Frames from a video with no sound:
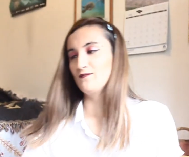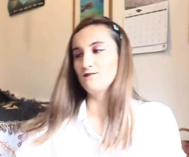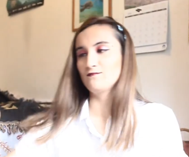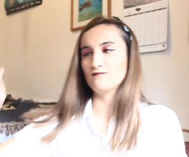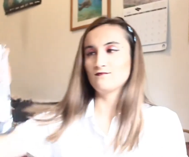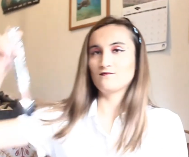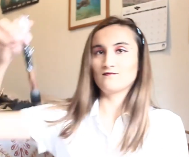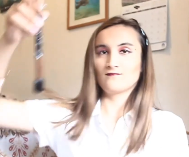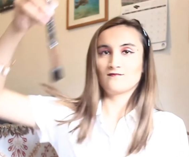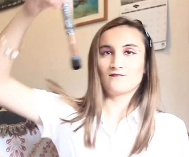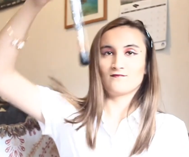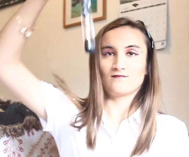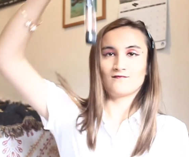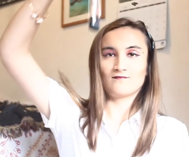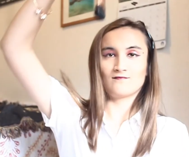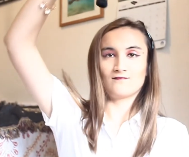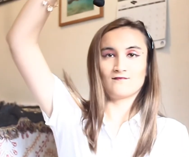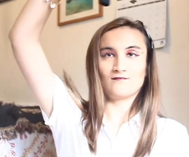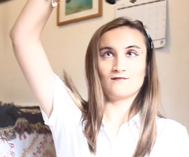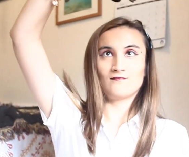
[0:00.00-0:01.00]

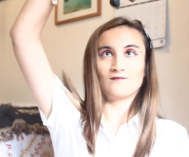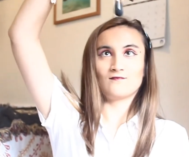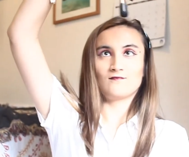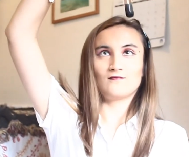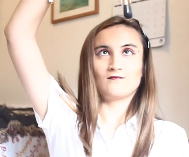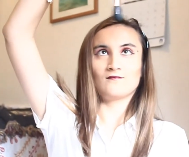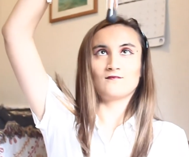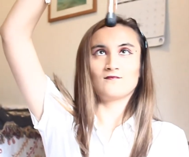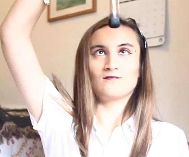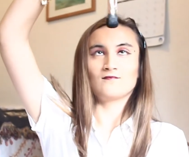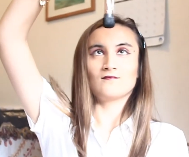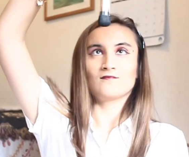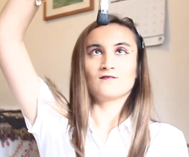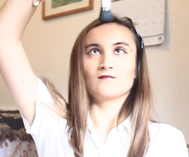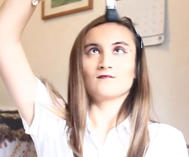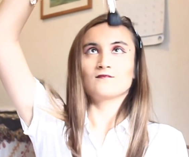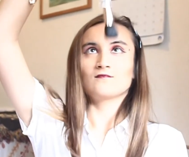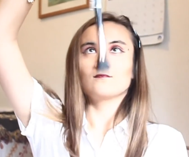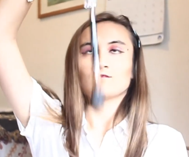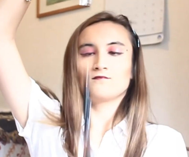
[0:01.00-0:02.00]

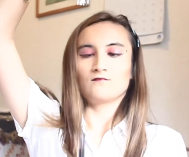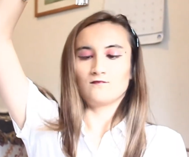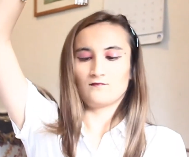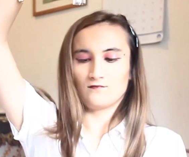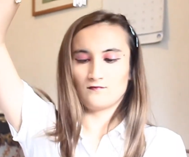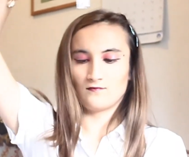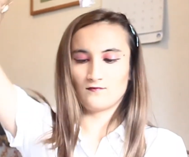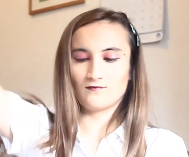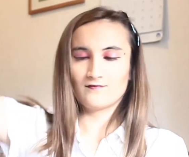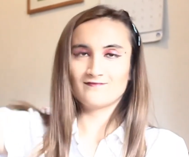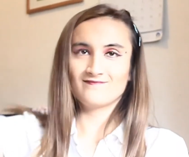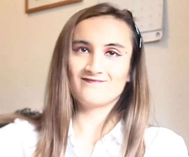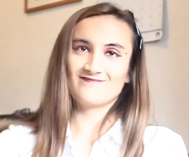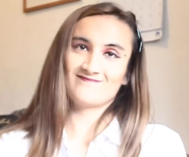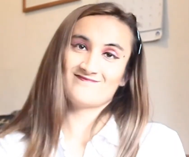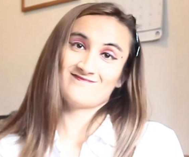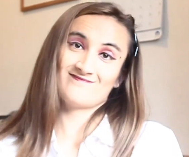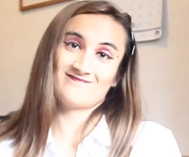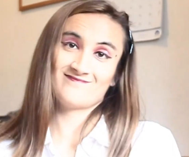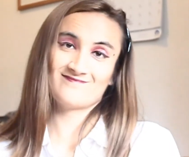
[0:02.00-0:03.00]

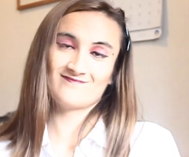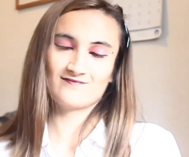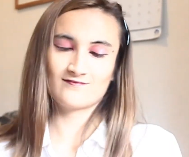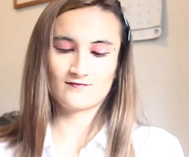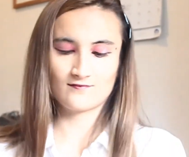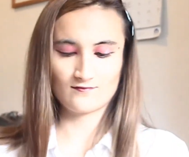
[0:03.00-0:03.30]
Nobody speaks.